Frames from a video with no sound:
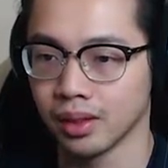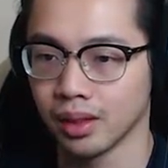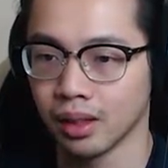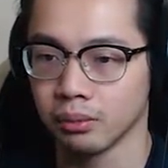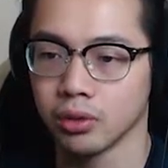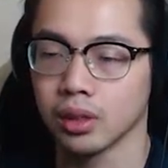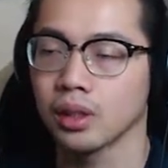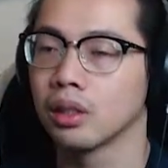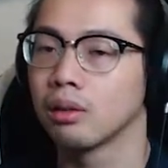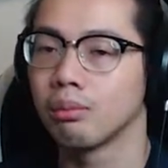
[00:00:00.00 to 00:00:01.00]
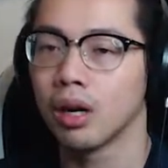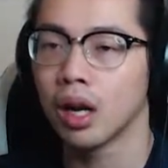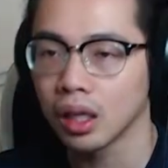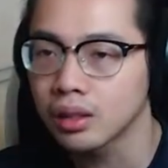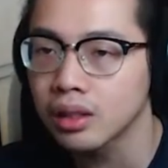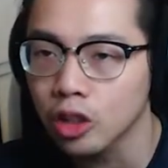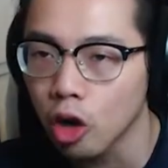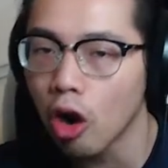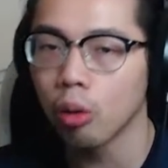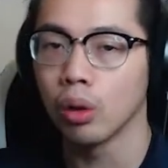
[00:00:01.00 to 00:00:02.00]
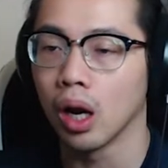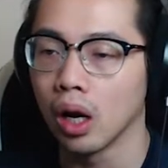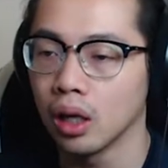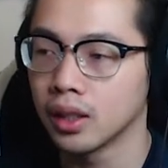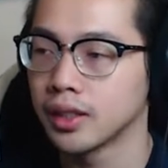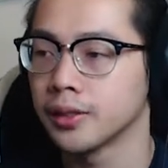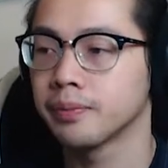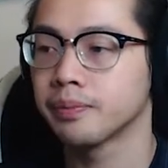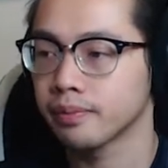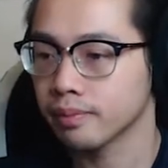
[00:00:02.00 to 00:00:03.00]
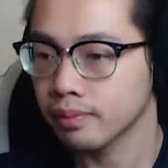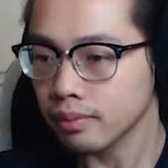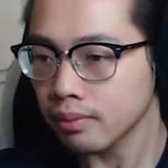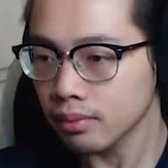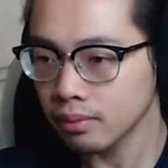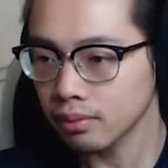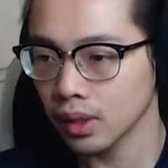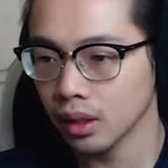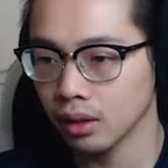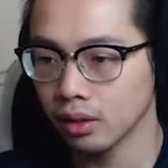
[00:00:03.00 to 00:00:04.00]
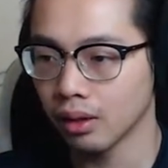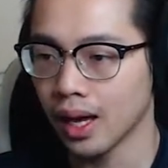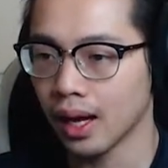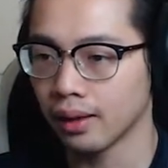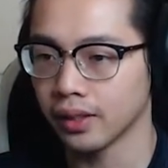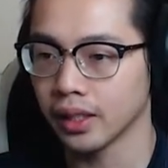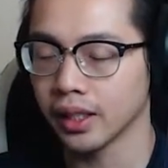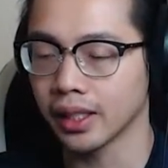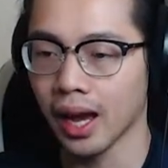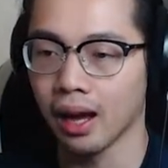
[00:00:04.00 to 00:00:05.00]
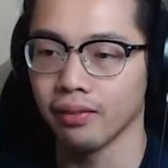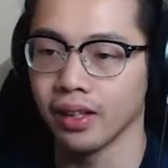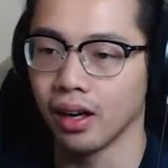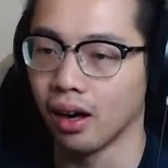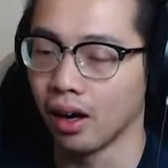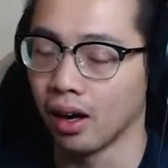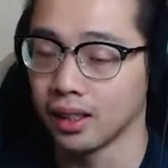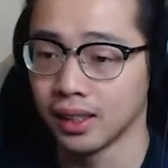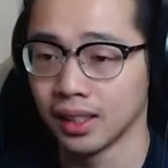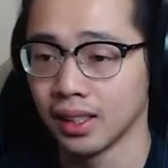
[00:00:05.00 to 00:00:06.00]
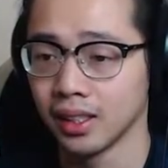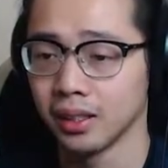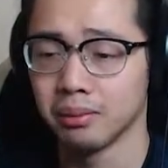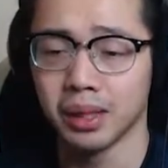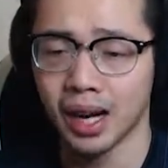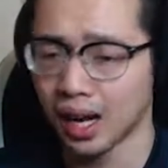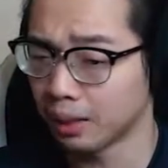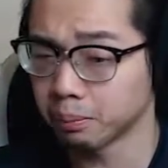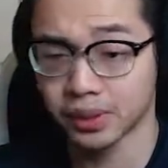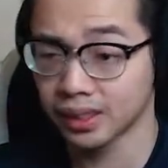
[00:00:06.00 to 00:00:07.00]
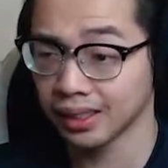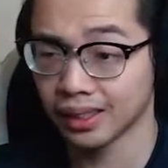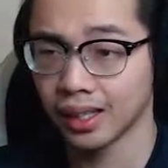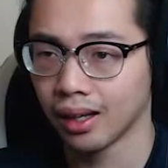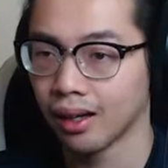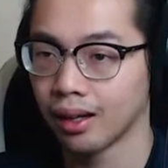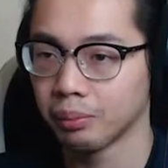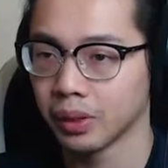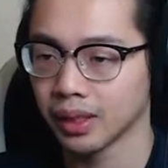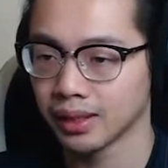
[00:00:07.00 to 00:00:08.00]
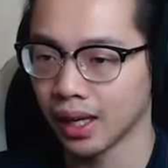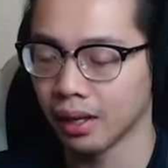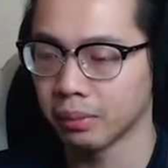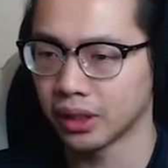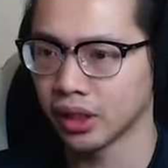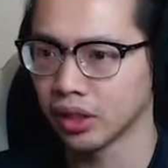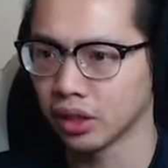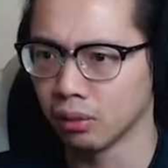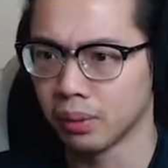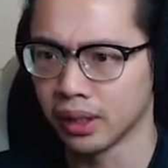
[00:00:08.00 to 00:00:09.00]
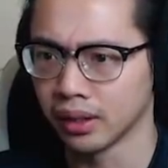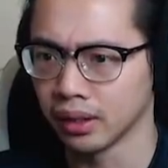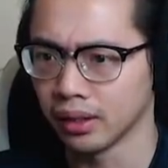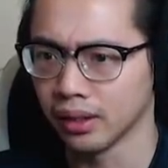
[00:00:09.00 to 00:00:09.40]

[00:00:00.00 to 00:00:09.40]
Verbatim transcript: sir. I'm drinking a Bloxy Cola. Do you have any caviar? Perhaps? Because I am a gentleman,